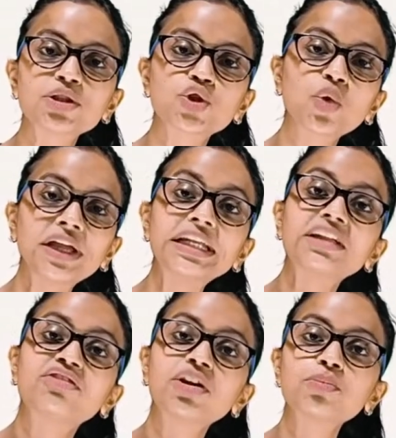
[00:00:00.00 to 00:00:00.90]
is showing
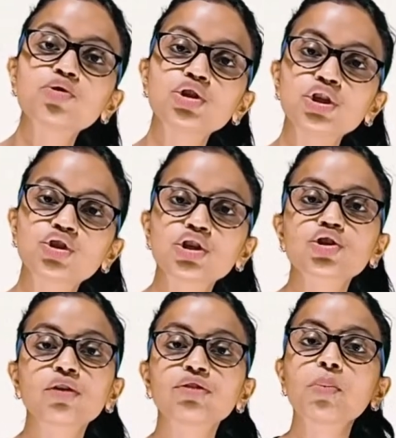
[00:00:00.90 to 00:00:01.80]
different
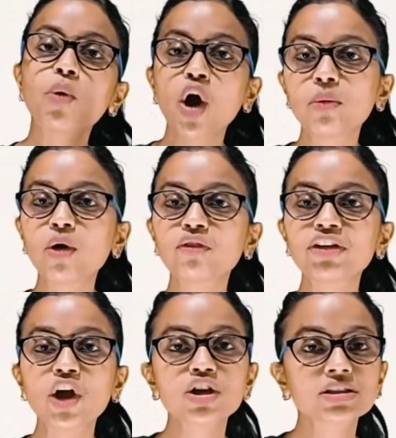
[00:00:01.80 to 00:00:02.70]
positions of the bob of
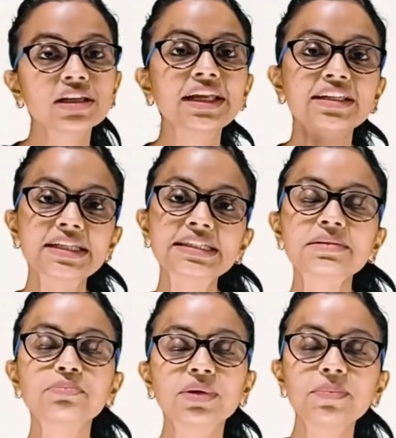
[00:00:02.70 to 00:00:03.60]
an oscillating
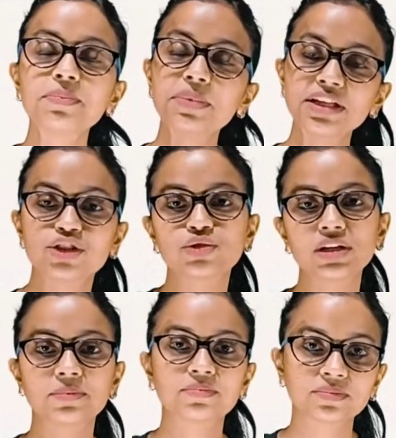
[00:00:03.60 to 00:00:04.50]
simple
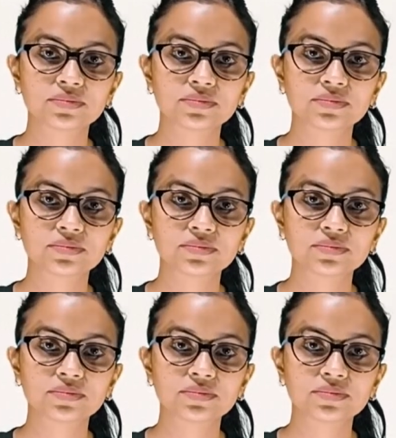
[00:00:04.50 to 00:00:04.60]
pendulum.